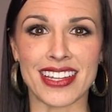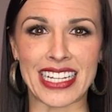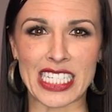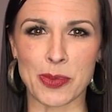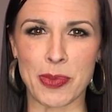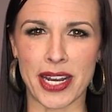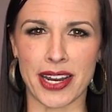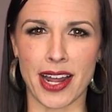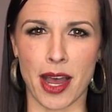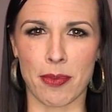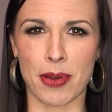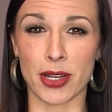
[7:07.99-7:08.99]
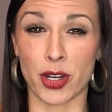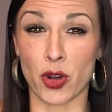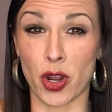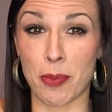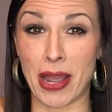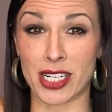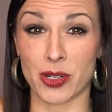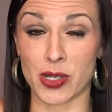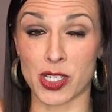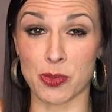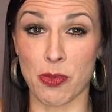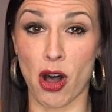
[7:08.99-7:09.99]
Let's speed it up, going back to a
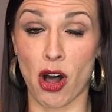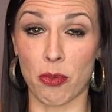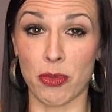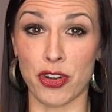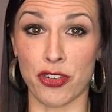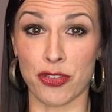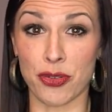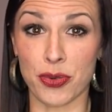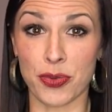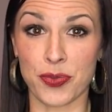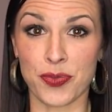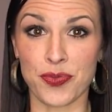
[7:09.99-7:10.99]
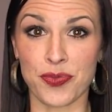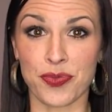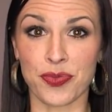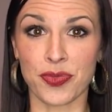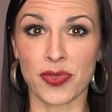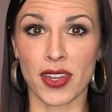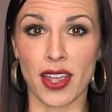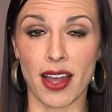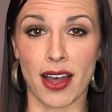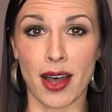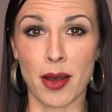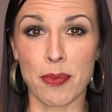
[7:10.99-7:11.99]
small move.
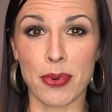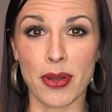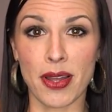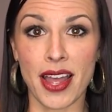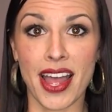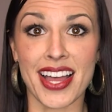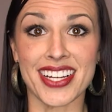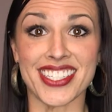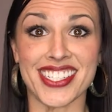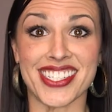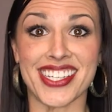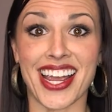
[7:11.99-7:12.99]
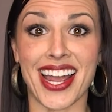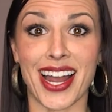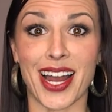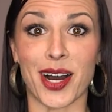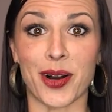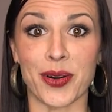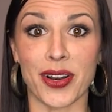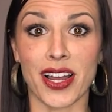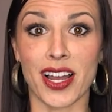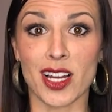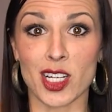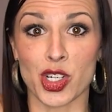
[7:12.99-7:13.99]
Up, down,
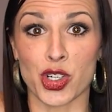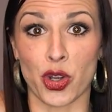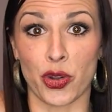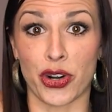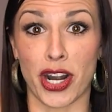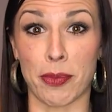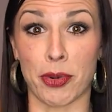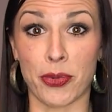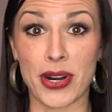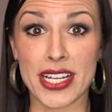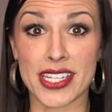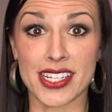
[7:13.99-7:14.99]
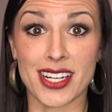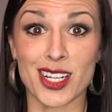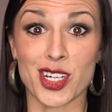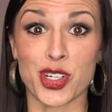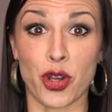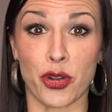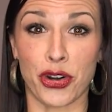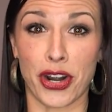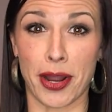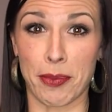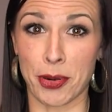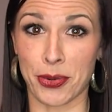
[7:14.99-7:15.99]
shoulder, elbow, wrist, shoulder,
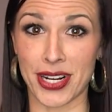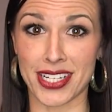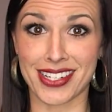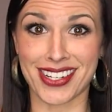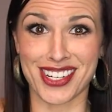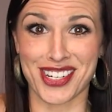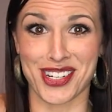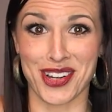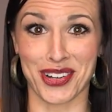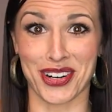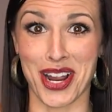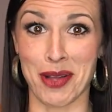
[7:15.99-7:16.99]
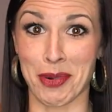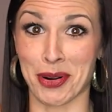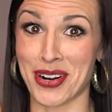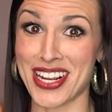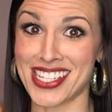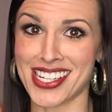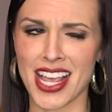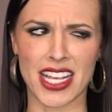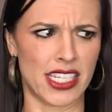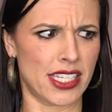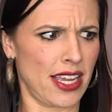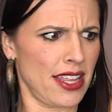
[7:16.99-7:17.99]
elbow, wrist, shoulder, elbow, wrist.
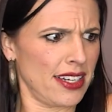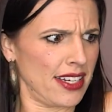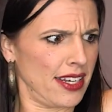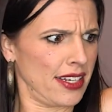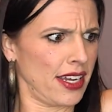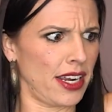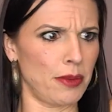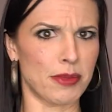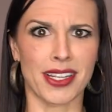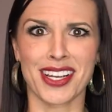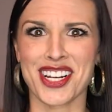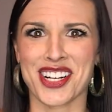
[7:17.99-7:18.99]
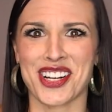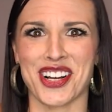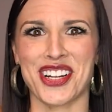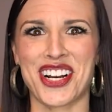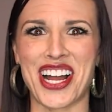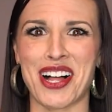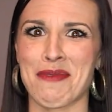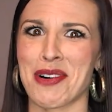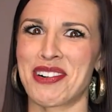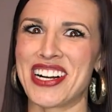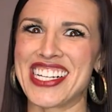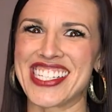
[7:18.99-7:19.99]
Say that 10 times. Shoulder, elbow,
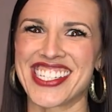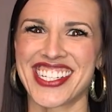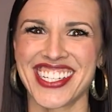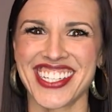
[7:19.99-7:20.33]
wrist.